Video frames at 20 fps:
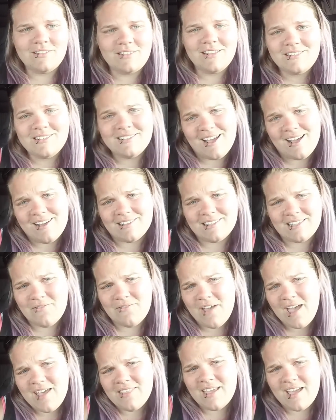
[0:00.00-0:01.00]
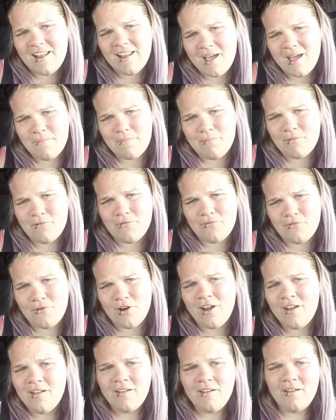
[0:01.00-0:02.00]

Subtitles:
It sucks. I've had that happen before.